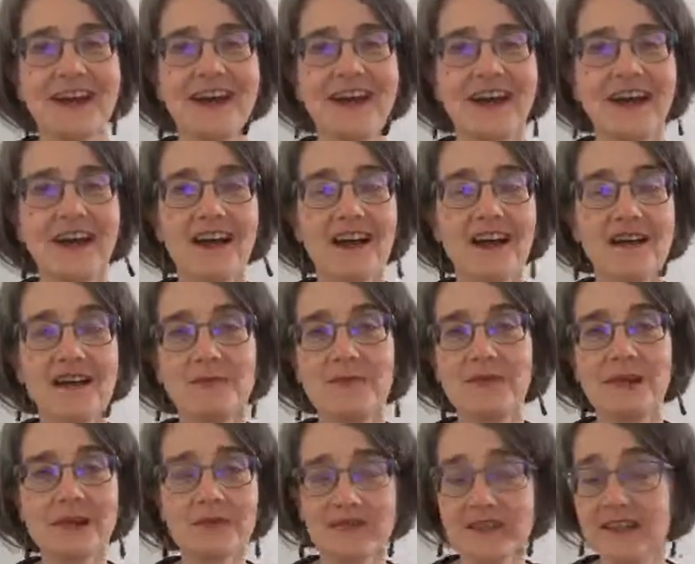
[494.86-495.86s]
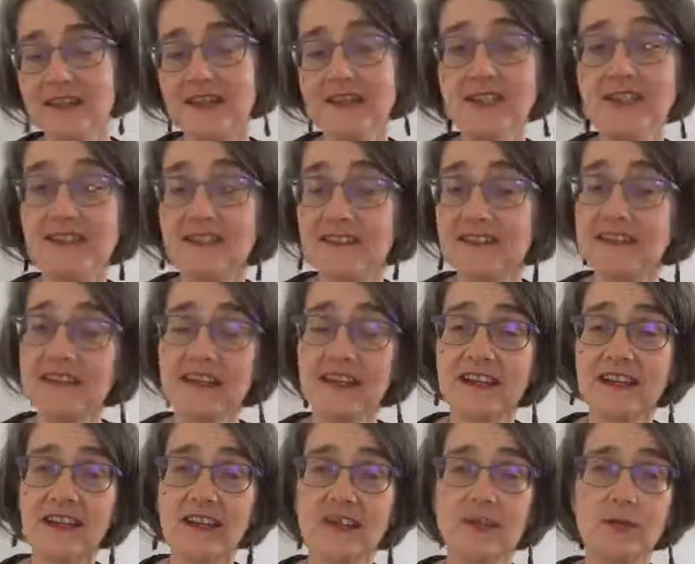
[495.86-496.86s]
perhaps they needed to take
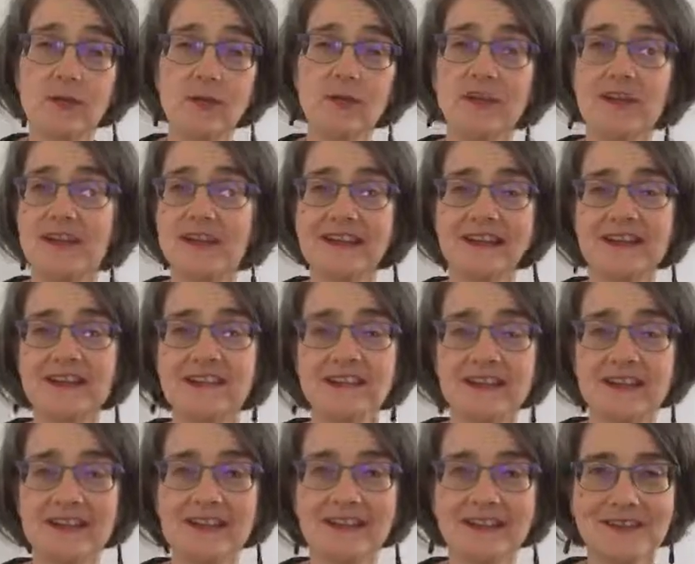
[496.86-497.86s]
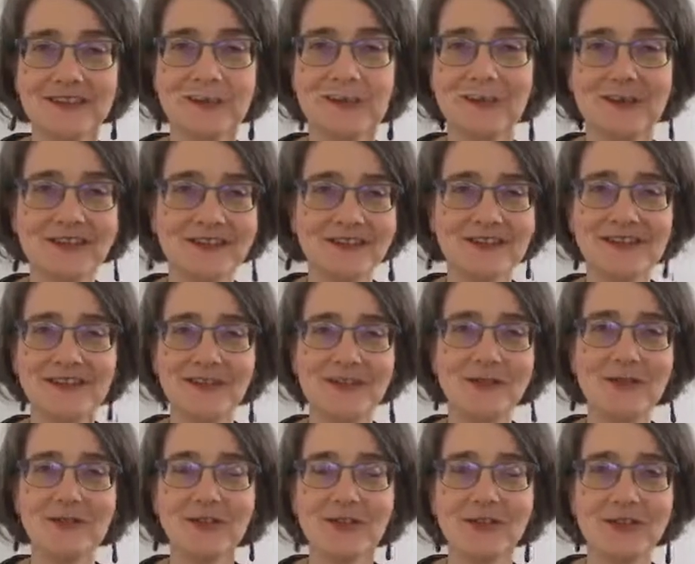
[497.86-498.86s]
that call and it isn't a big deal.
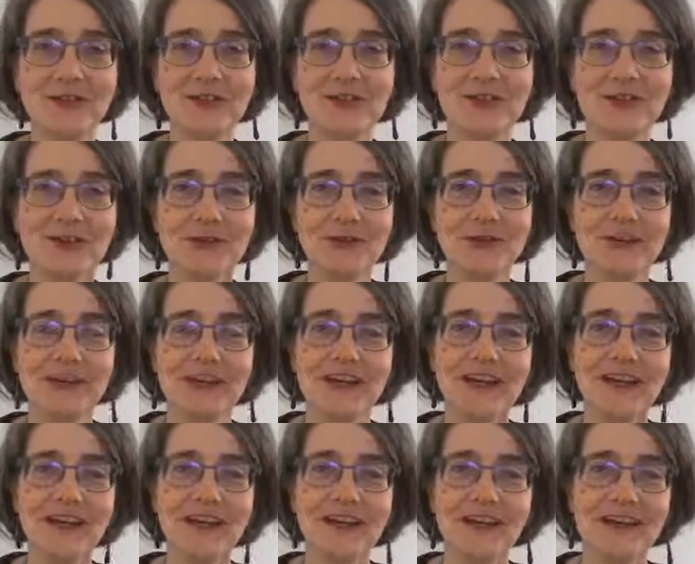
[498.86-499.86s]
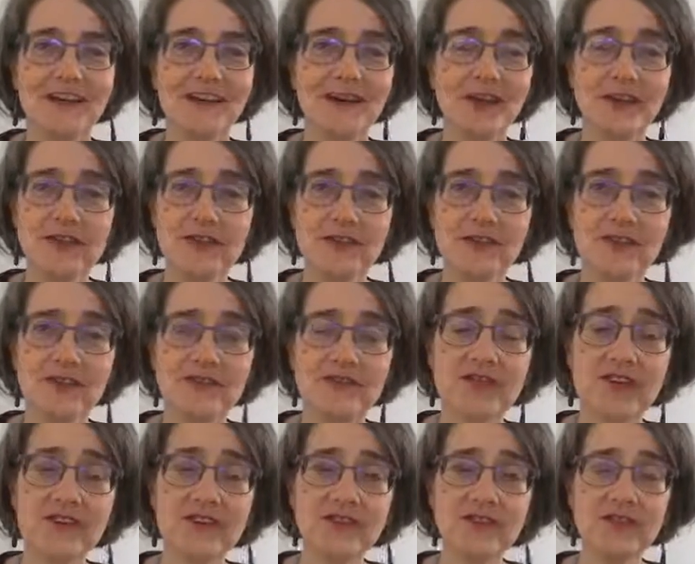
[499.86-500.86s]
You've got, an afternoon in
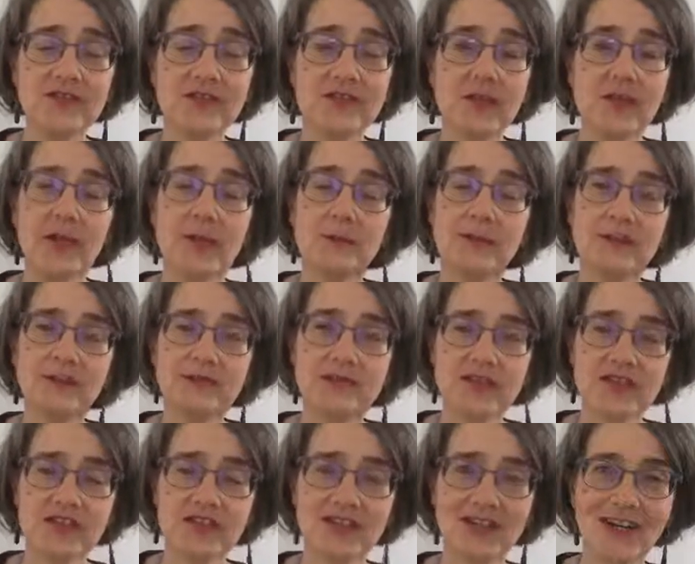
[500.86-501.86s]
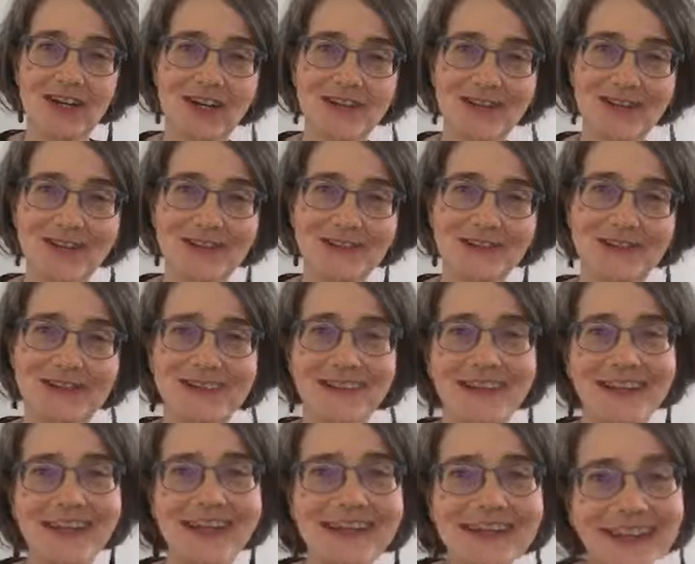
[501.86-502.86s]
front of you. But for a child,
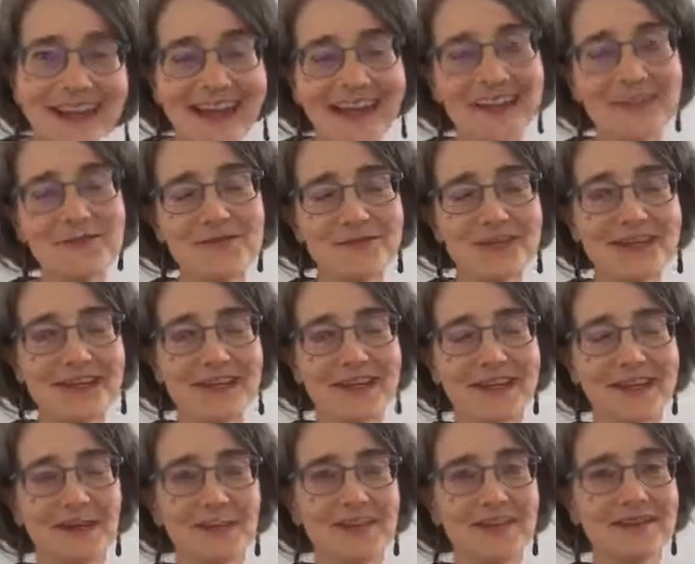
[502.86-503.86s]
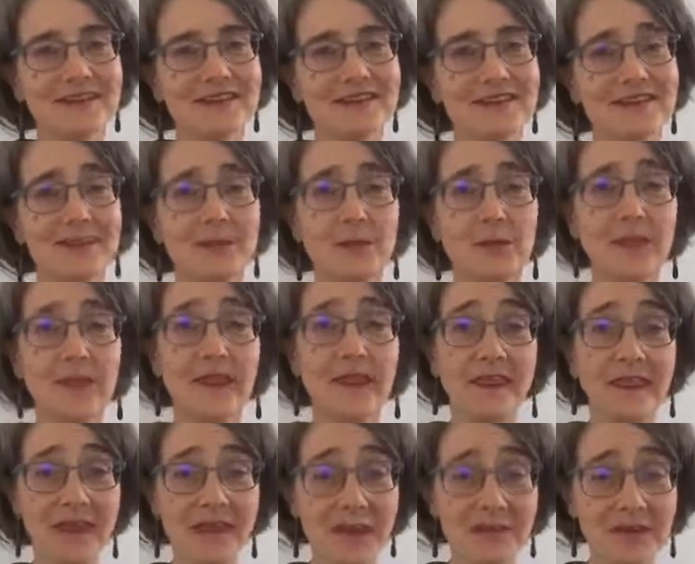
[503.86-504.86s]
it can feel like a big deal when
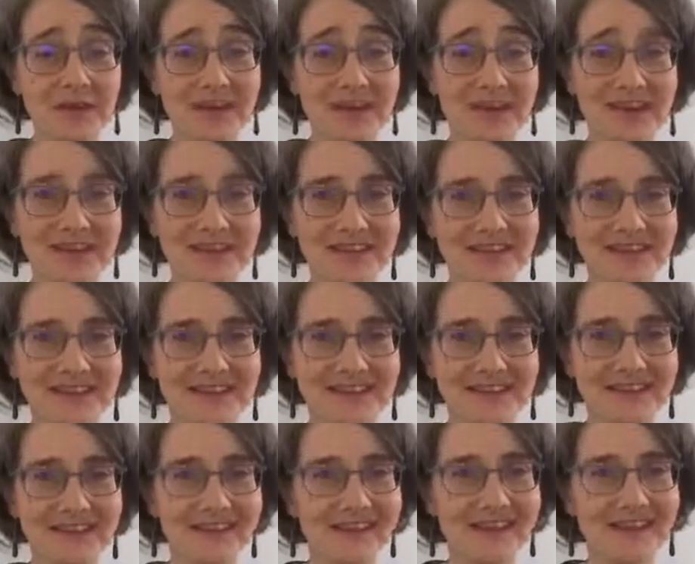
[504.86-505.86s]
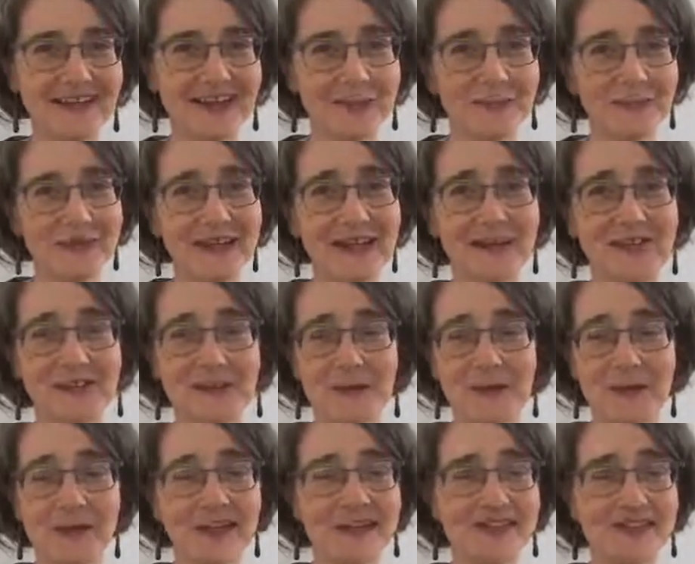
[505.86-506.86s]
they're beloved, and we have to
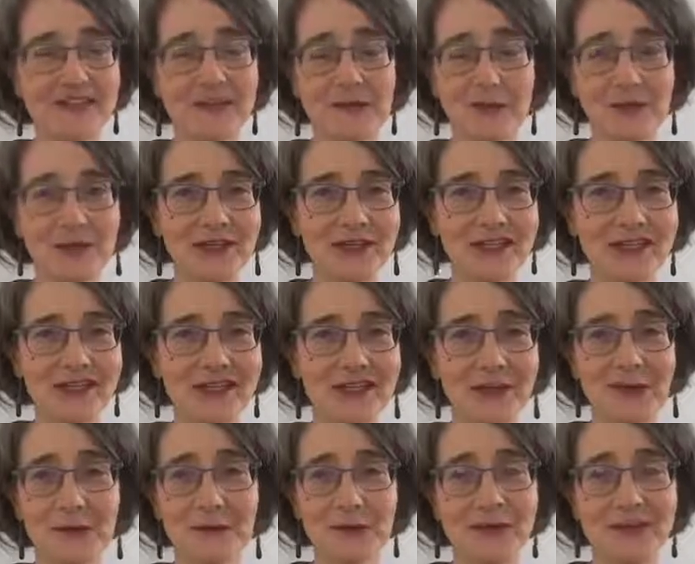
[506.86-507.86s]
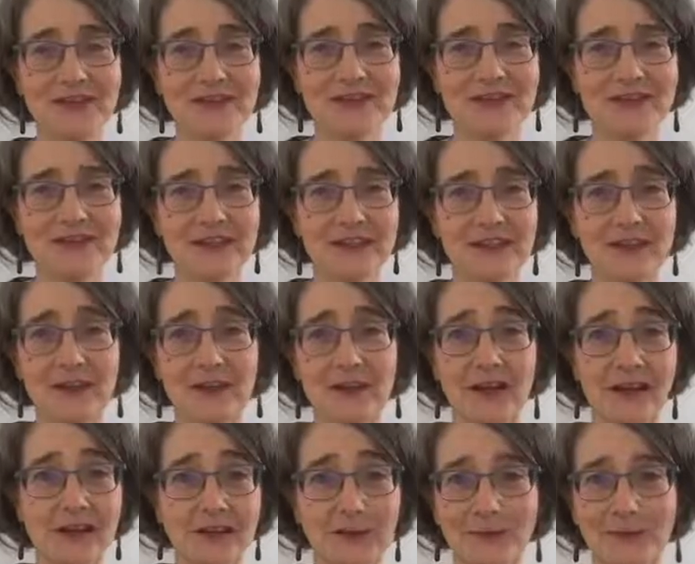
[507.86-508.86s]
imagine that we are almost,
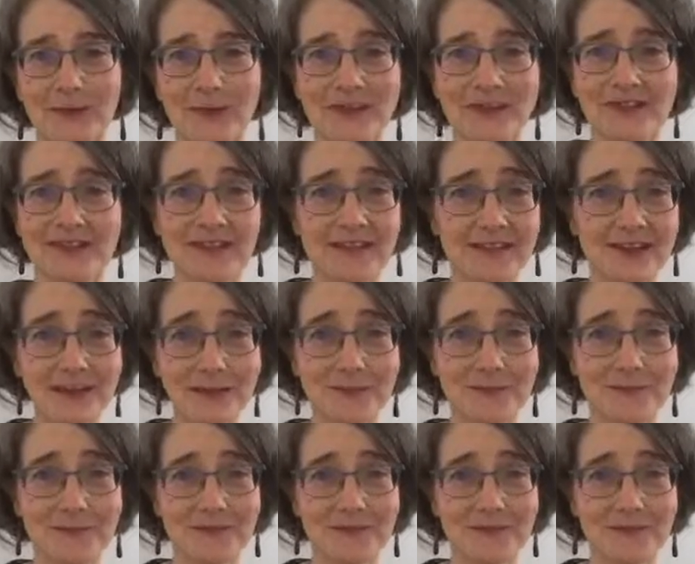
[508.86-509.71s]
like gods to them,